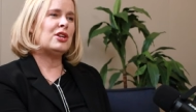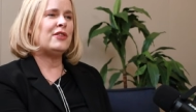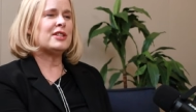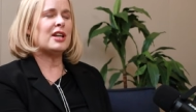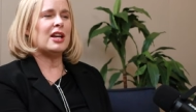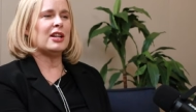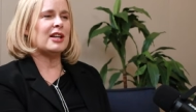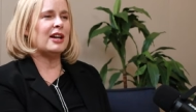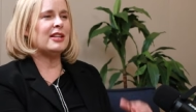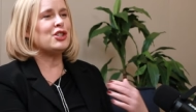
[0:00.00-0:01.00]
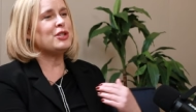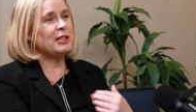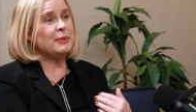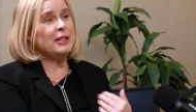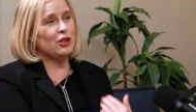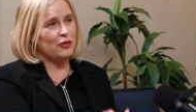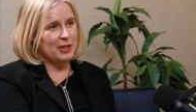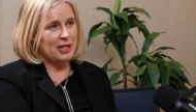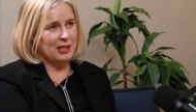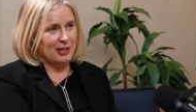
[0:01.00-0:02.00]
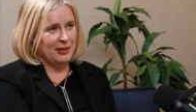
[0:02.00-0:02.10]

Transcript: know if it's hiding, because that just makes me think of my son.